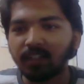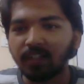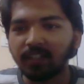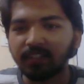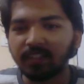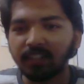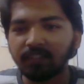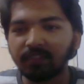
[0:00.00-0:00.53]

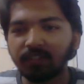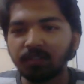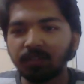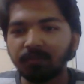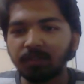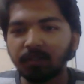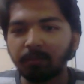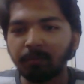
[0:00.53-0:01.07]
I think we go
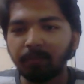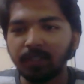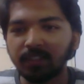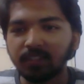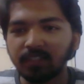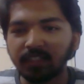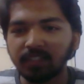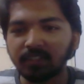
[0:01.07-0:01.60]
for
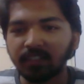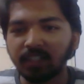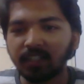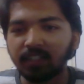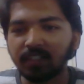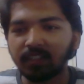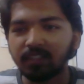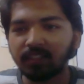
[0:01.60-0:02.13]
b6
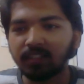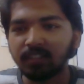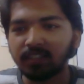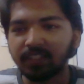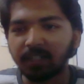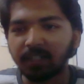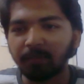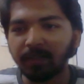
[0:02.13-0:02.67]
and
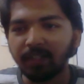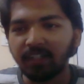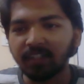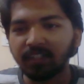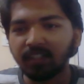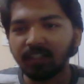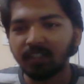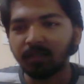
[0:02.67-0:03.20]
checkmate,
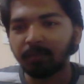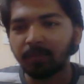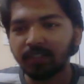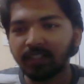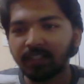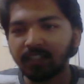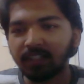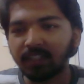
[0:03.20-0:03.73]
but
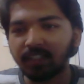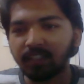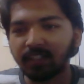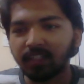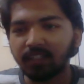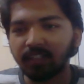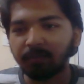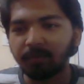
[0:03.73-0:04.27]
then king
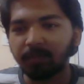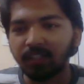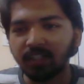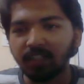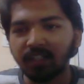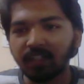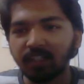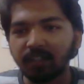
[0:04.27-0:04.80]
can come
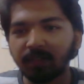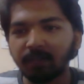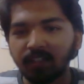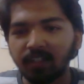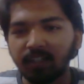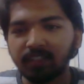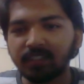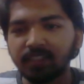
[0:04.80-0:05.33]
here.
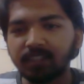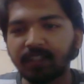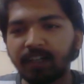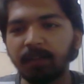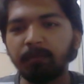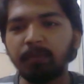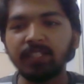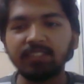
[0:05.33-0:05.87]
Let's just try
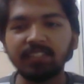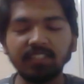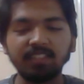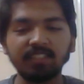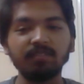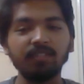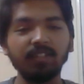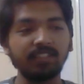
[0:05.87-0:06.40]
b6.
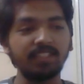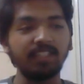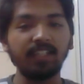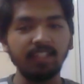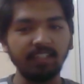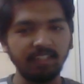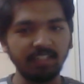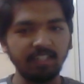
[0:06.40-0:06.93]
We'll
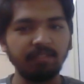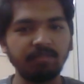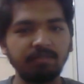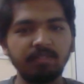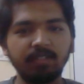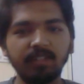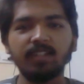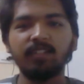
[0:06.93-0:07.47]
see if
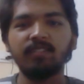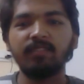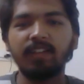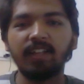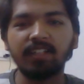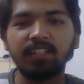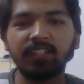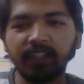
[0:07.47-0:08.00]

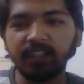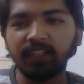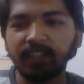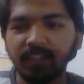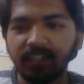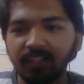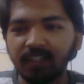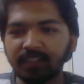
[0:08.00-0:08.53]
Valkyrie
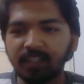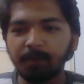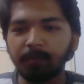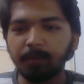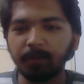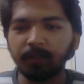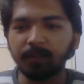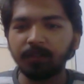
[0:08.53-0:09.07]
is
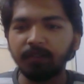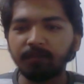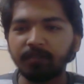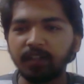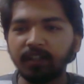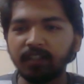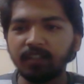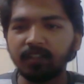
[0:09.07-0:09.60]
capable to
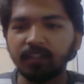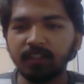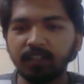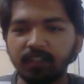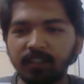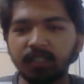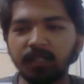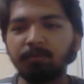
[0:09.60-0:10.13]
defend.
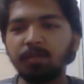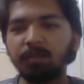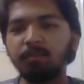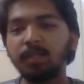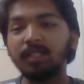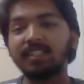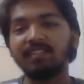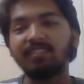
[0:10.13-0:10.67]
Bishop to
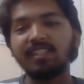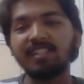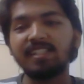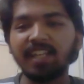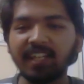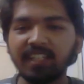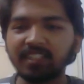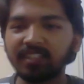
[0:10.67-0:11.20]
b7
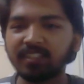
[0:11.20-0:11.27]
check,